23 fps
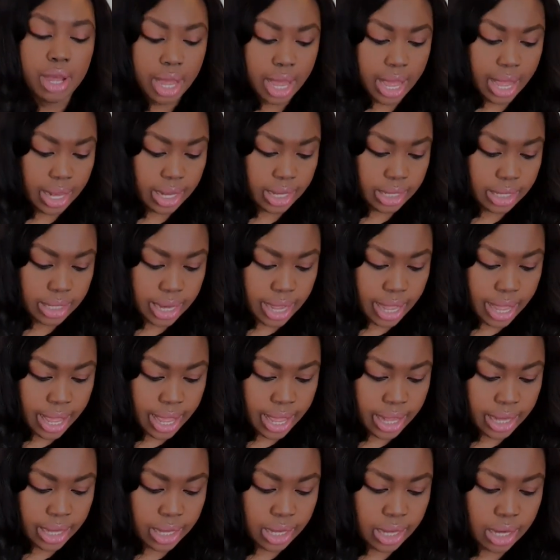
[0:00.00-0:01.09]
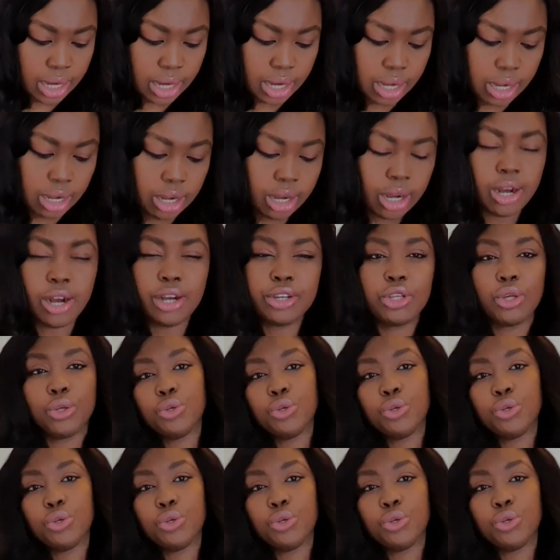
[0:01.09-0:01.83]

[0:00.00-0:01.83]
And then your